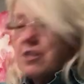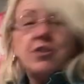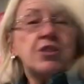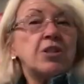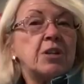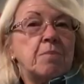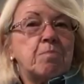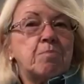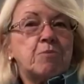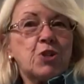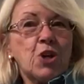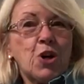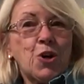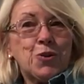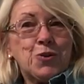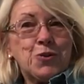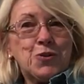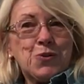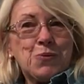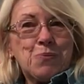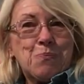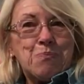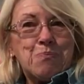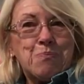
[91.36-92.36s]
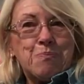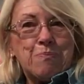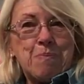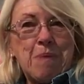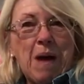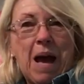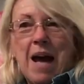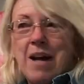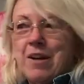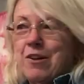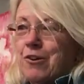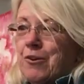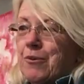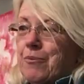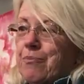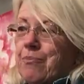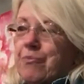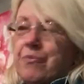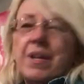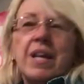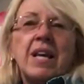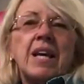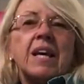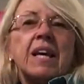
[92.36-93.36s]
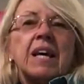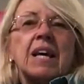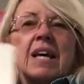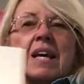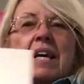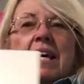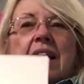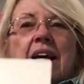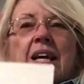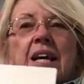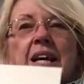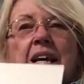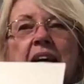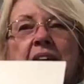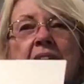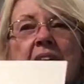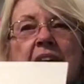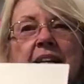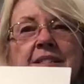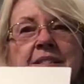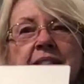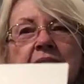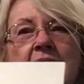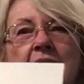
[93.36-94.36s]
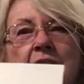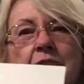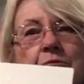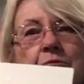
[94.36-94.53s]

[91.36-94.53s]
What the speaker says: Cheap Joe's panel. It has not